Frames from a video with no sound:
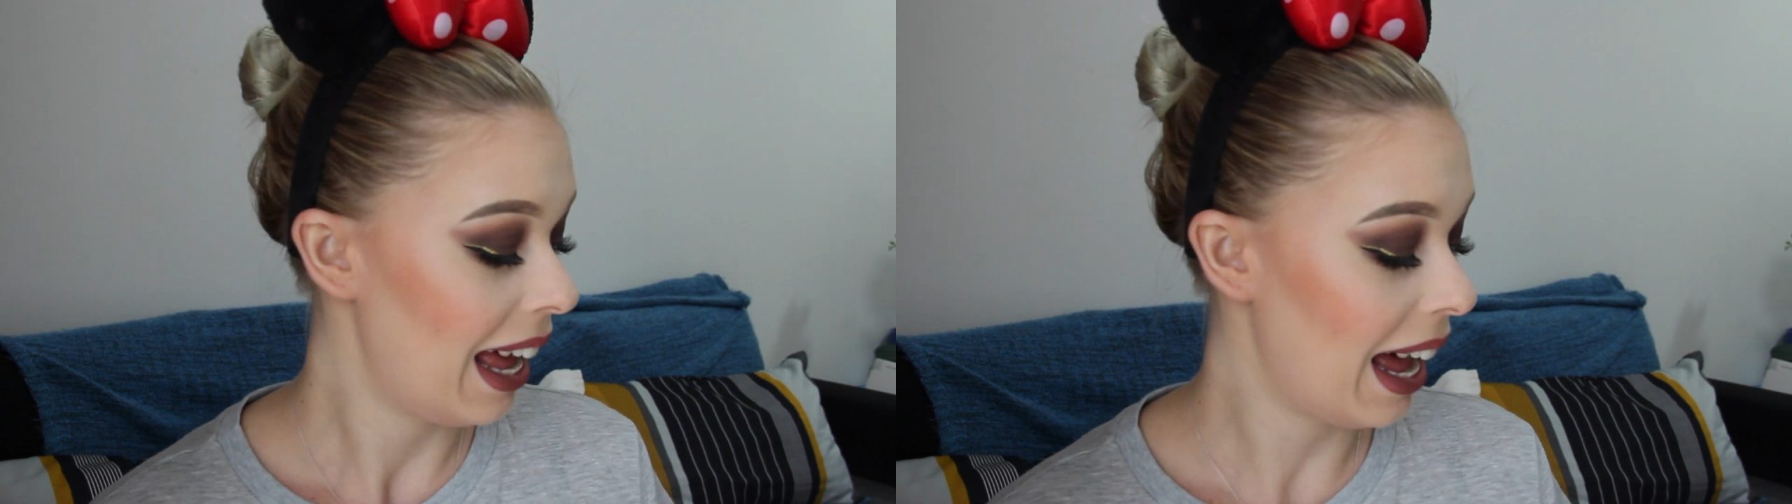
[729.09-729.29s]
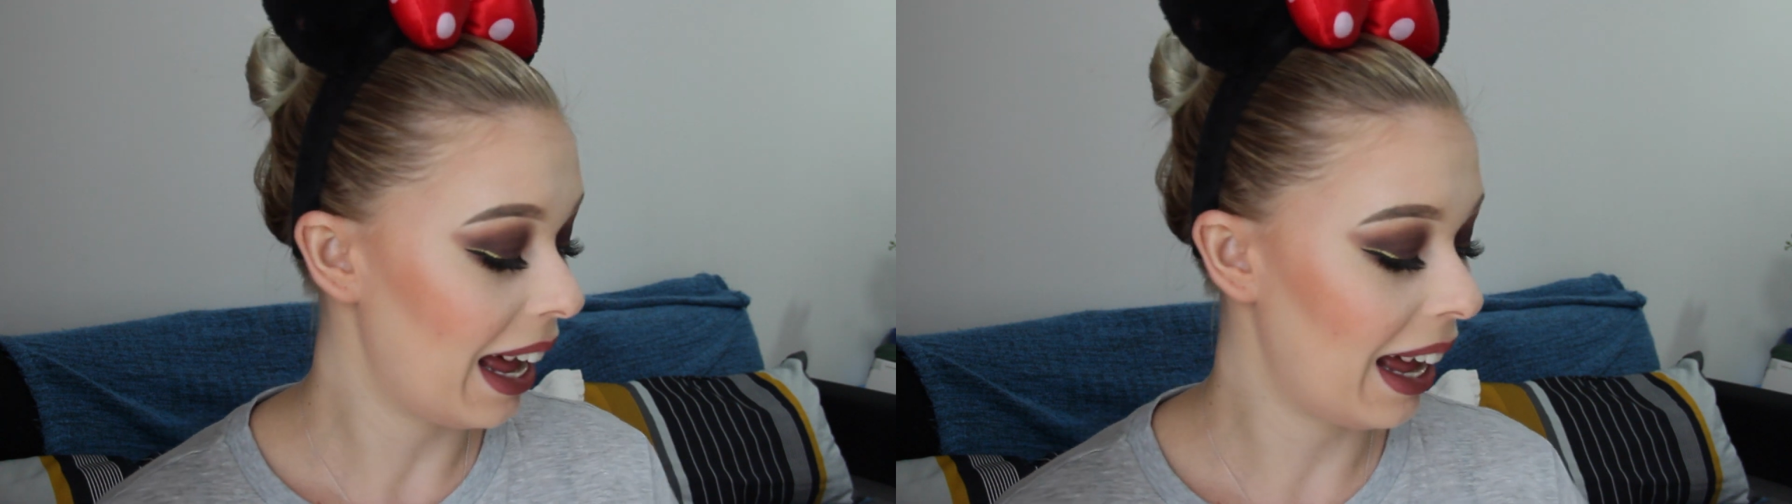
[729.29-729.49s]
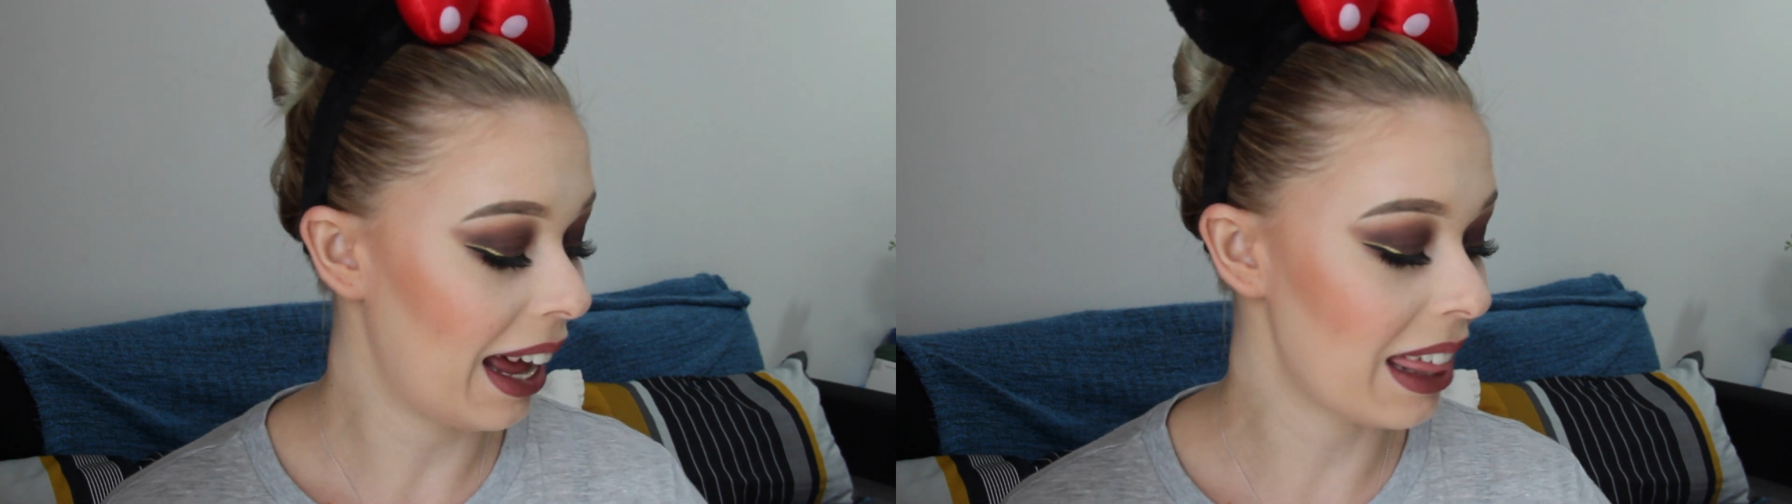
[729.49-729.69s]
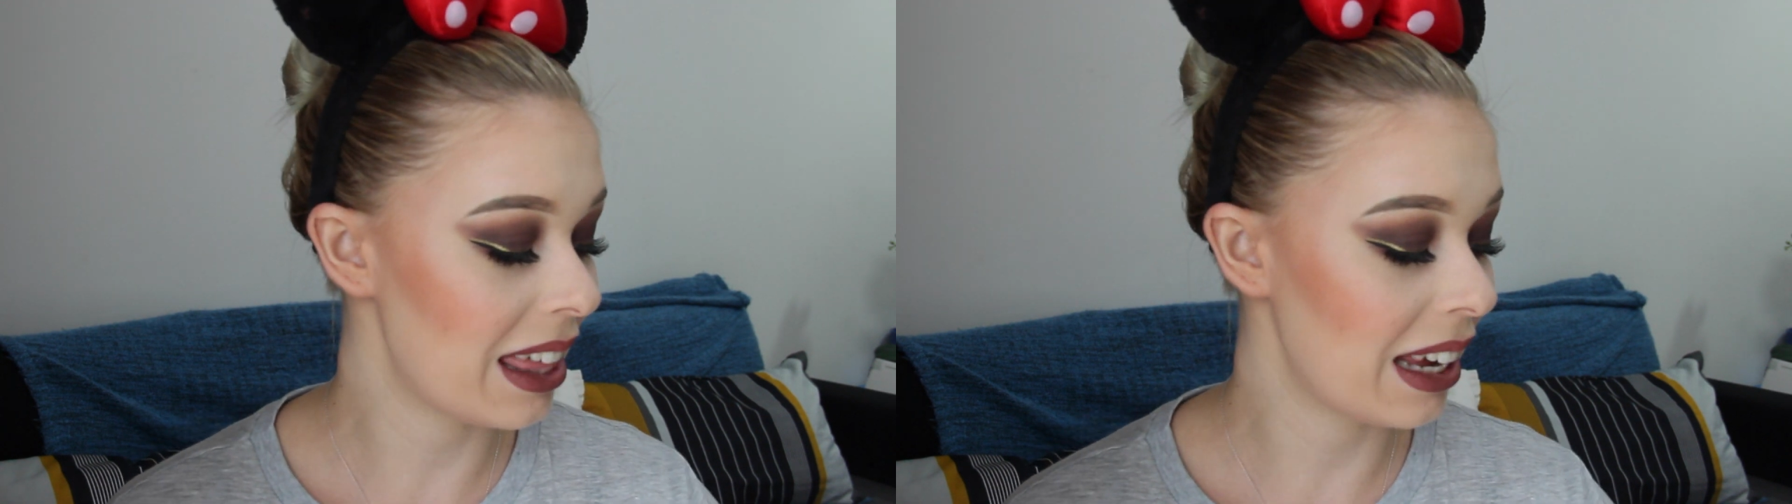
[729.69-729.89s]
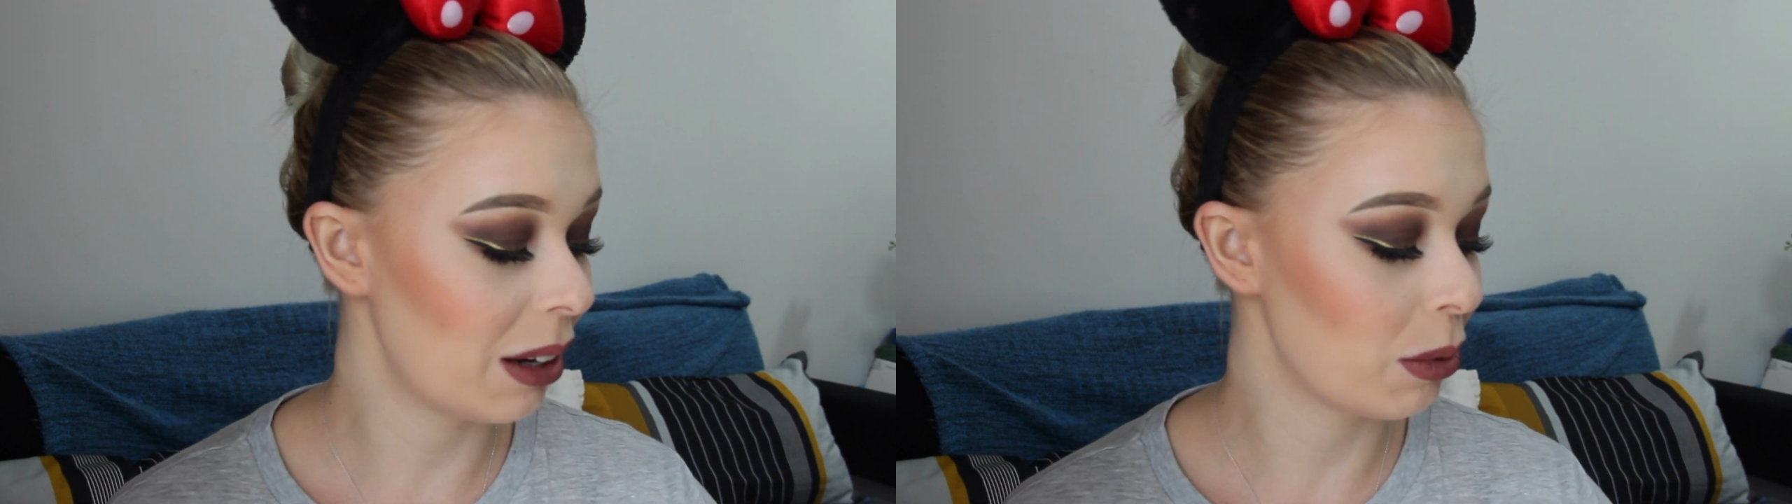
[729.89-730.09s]
I
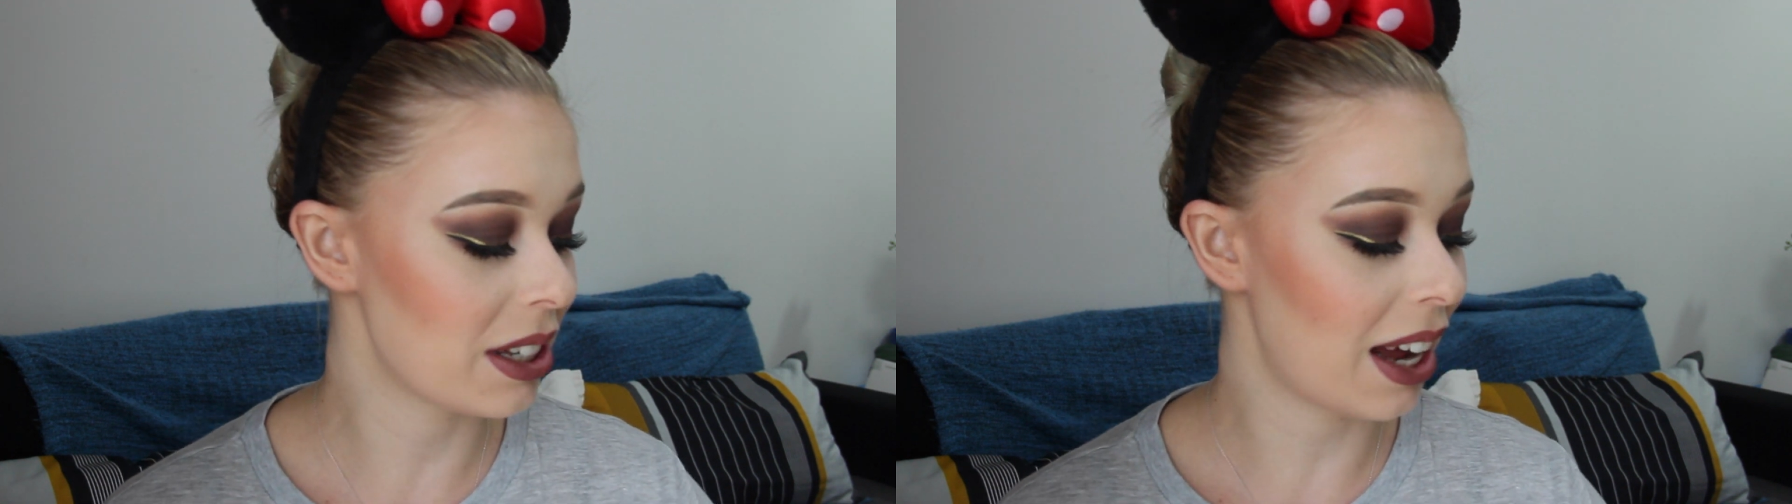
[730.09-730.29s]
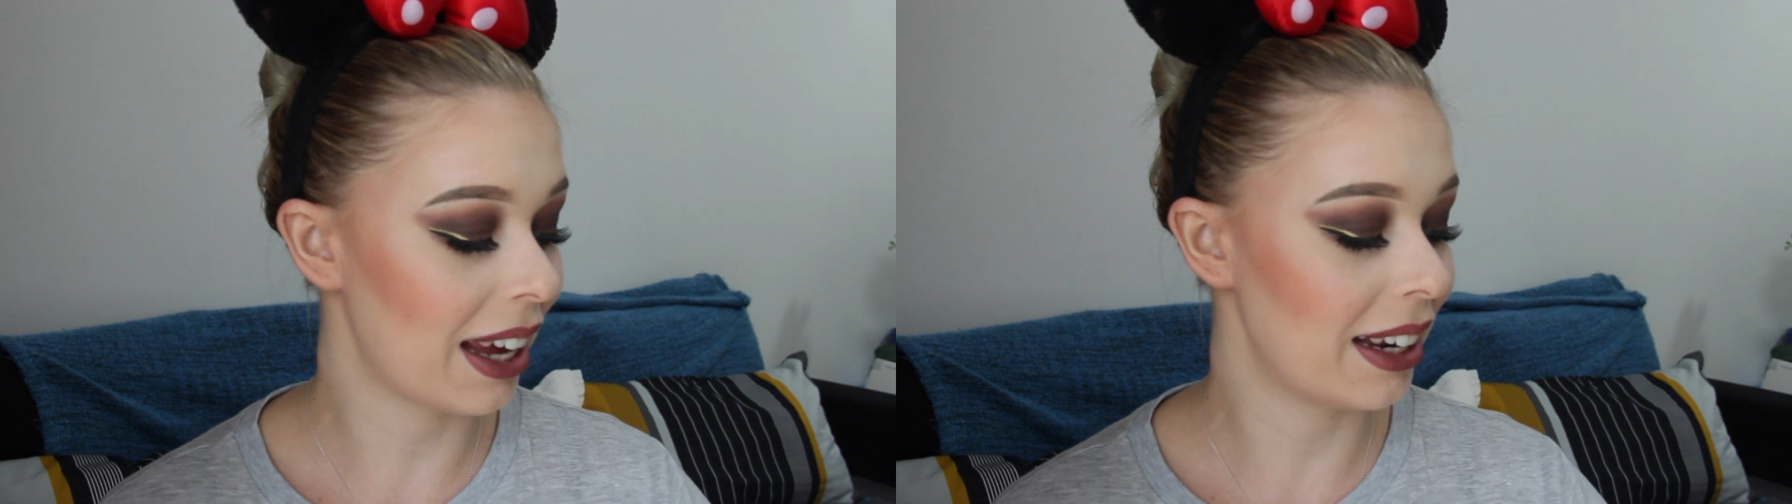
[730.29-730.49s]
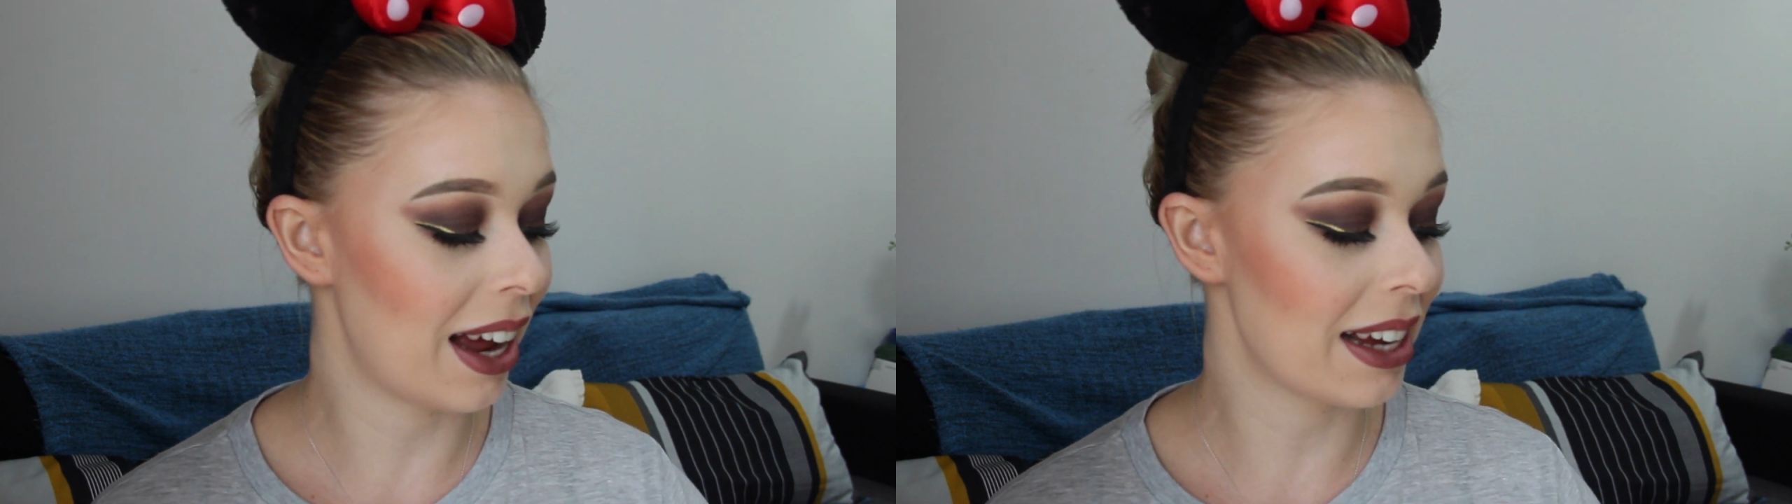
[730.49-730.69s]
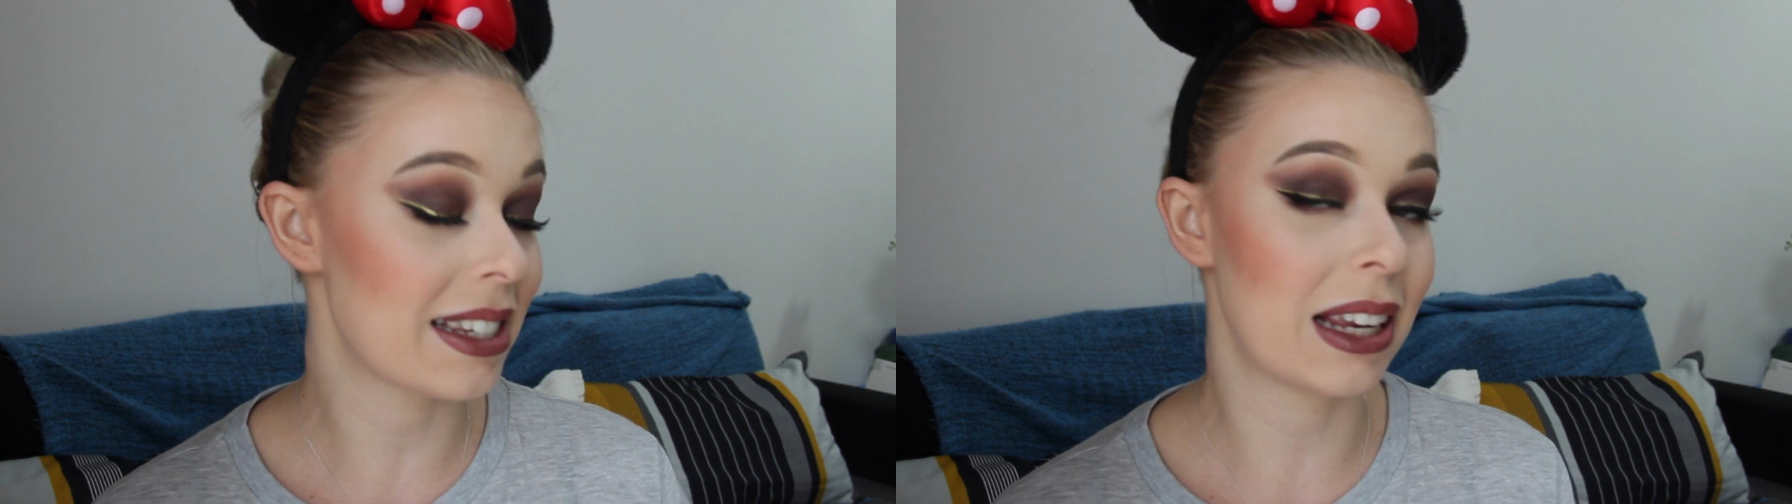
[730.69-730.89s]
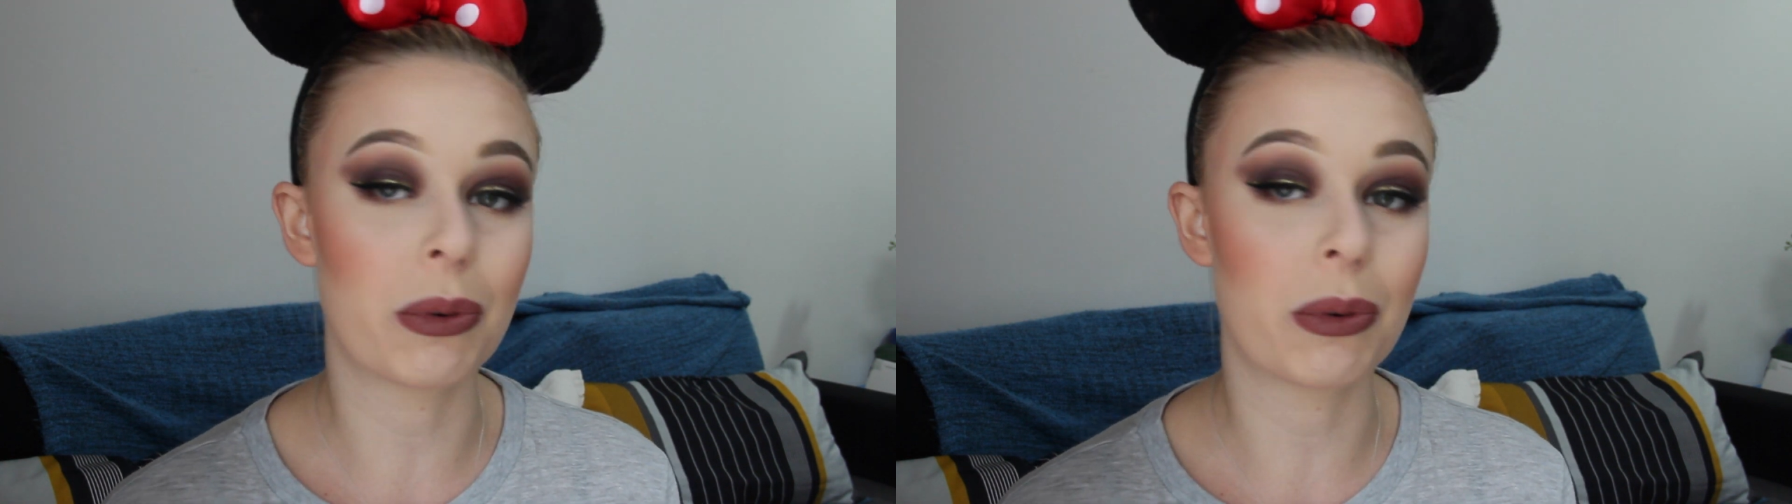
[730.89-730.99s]
think it would tie in nicely